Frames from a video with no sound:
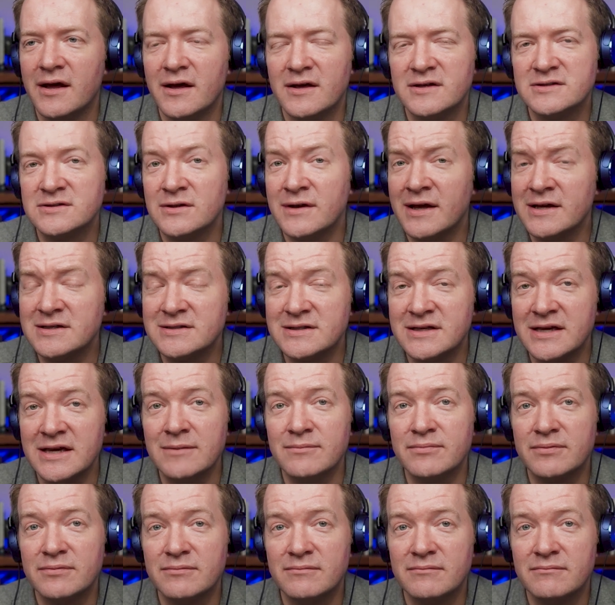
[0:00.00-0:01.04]
So let's
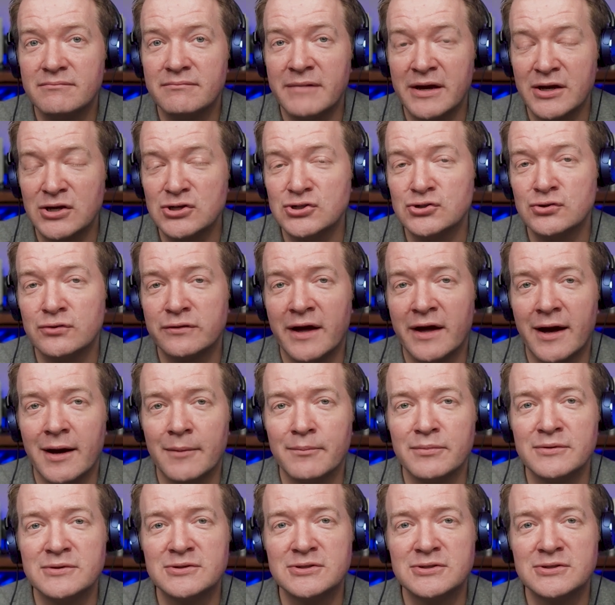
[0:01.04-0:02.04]
keep making sure that happens